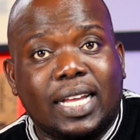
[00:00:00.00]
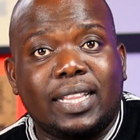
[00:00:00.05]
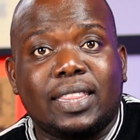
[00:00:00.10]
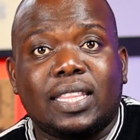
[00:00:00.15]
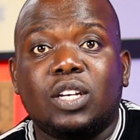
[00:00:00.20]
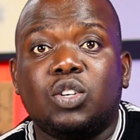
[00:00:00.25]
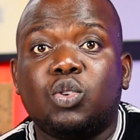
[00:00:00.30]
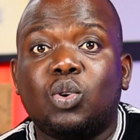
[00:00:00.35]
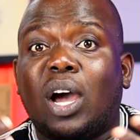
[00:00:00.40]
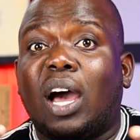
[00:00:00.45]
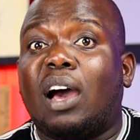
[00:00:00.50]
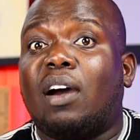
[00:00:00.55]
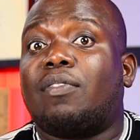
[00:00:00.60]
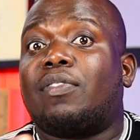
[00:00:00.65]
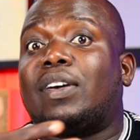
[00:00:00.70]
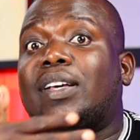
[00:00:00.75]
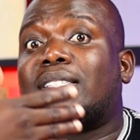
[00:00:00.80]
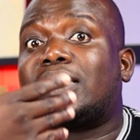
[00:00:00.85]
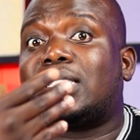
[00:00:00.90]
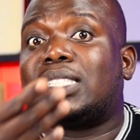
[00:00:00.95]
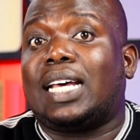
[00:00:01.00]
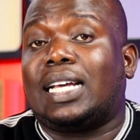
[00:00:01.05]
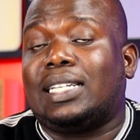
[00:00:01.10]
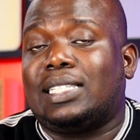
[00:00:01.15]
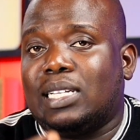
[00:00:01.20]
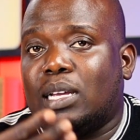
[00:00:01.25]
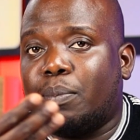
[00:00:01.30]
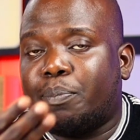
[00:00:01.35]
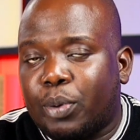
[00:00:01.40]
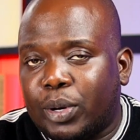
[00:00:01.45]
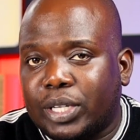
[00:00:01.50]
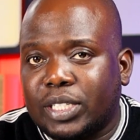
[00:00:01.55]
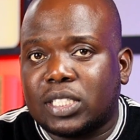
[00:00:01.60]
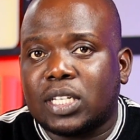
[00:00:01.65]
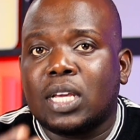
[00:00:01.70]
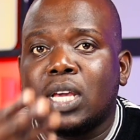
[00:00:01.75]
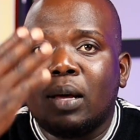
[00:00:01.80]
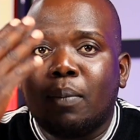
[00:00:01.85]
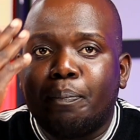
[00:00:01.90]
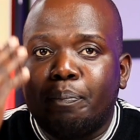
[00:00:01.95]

and then you have a starting point.